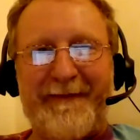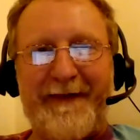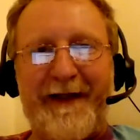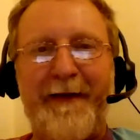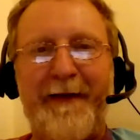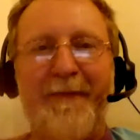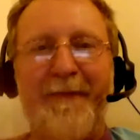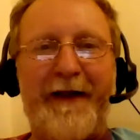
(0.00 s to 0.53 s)

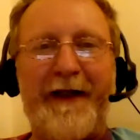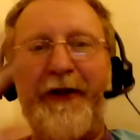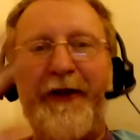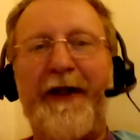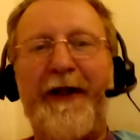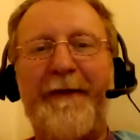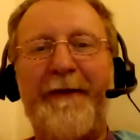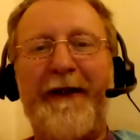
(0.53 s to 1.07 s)
Uh, can you
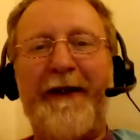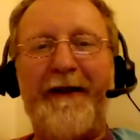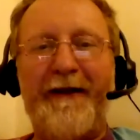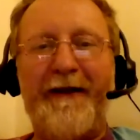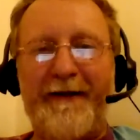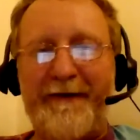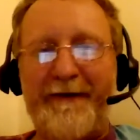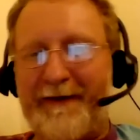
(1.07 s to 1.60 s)
hear
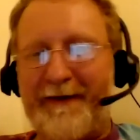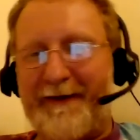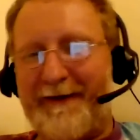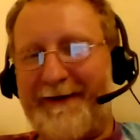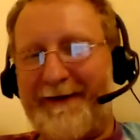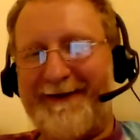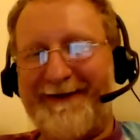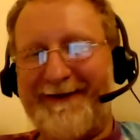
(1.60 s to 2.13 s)
me?
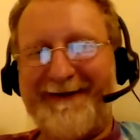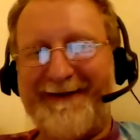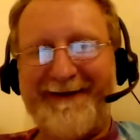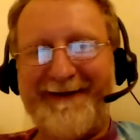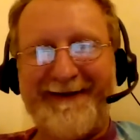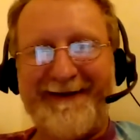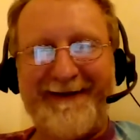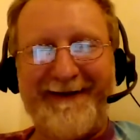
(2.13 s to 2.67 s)

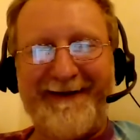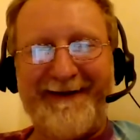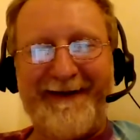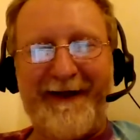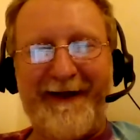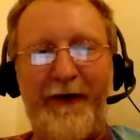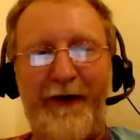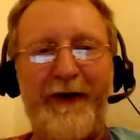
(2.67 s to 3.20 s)

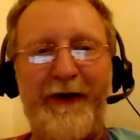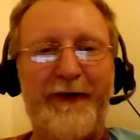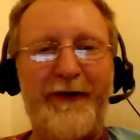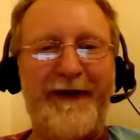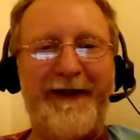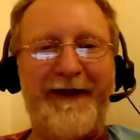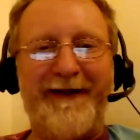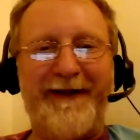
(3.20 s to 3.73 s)
How are you
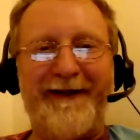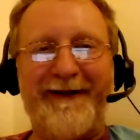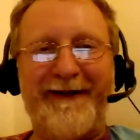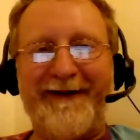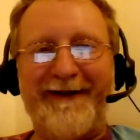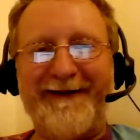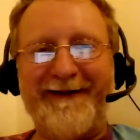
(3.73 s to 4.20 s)
today?